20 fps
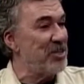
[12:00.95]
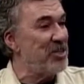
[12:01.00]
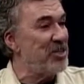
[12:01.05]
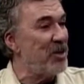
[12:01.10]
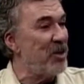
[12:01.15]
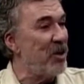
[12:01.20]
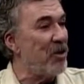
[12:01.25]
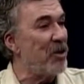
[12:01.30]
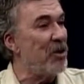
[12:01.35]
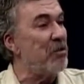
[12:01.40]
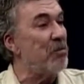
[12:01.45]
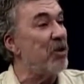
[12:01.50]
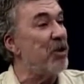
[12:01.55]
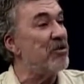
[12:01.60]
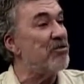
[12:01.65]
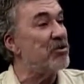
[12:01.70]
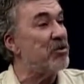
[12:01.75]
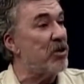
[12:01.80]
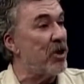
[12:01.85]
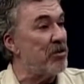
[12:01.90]
Show or
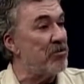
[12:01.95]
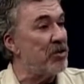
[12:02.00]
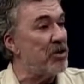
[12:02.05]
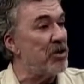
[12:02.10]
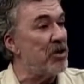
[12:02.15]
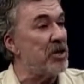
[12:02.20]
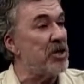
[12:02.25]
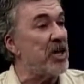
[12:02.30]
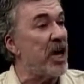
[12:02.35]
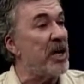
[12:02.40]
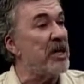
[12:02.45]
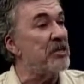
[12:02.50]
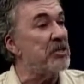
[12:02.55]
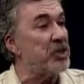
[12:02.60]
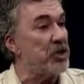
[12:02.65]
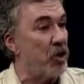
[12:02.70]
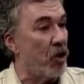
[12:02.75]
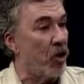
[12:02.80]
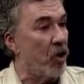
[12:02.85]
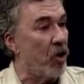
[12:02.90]
Merv Griffin or Dinah
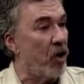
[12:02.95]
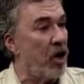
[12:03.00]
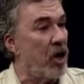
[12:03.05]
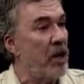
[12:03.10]
Shore,